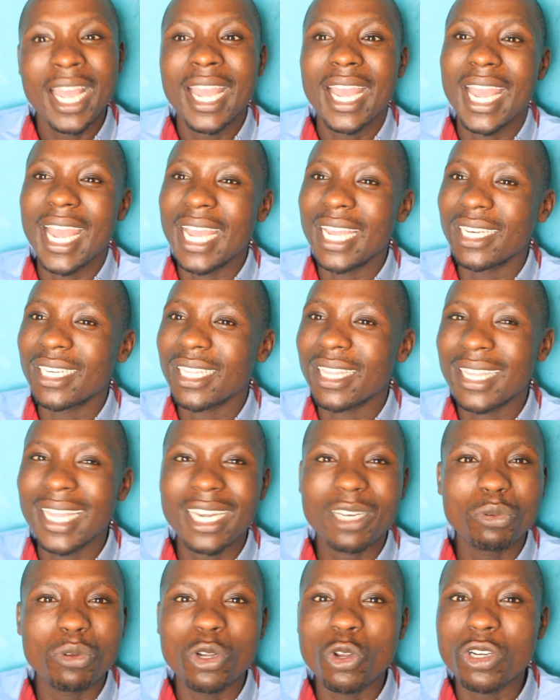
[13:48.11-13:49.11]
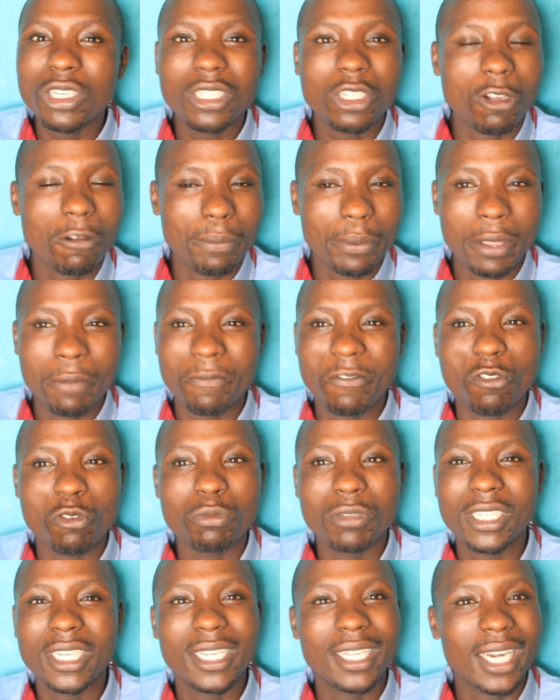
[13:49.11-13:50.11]
and that will not stop him from
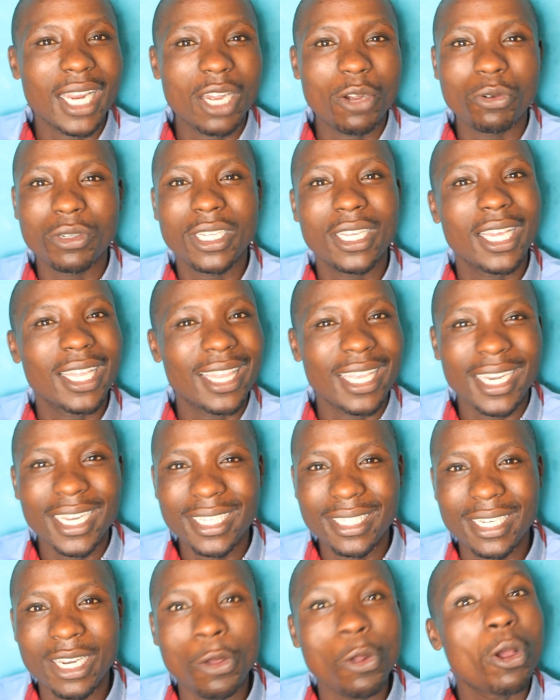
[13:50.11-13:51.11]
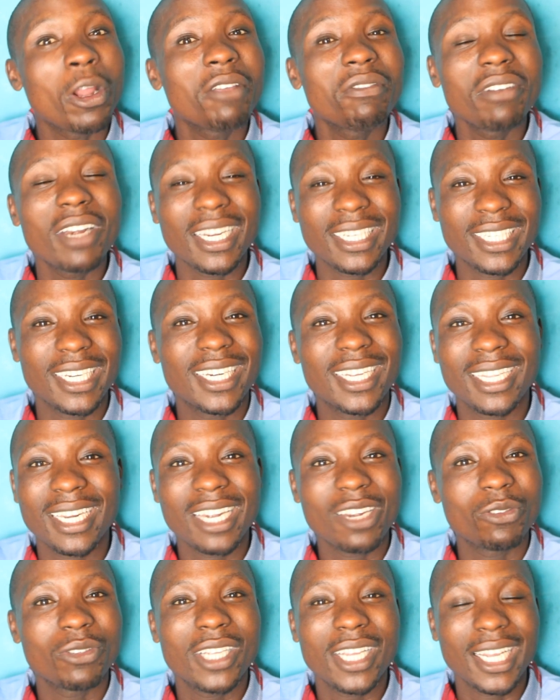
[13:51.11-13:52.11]
meeting Raila Odinga the next day or even attending
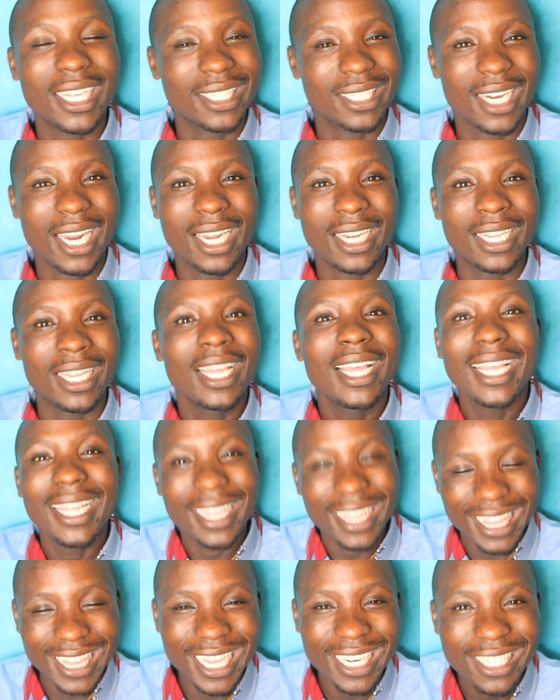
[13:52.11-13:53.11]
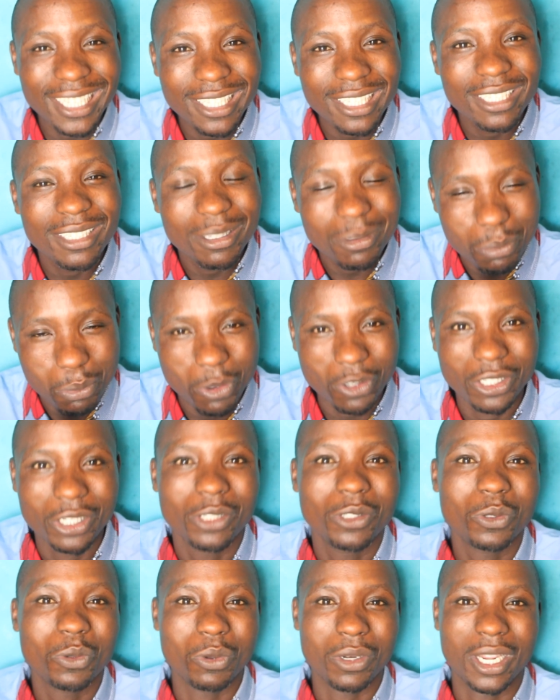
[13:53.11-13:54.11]
Raila Odinga's rally. That is Moses
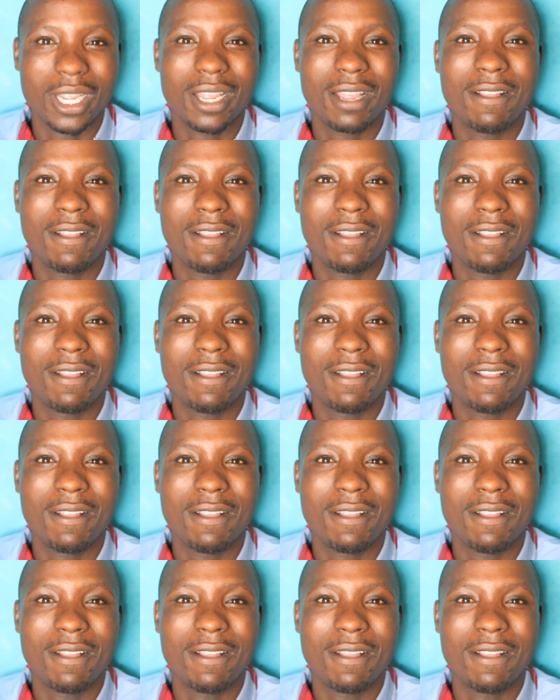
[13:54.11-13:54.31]
Kuria.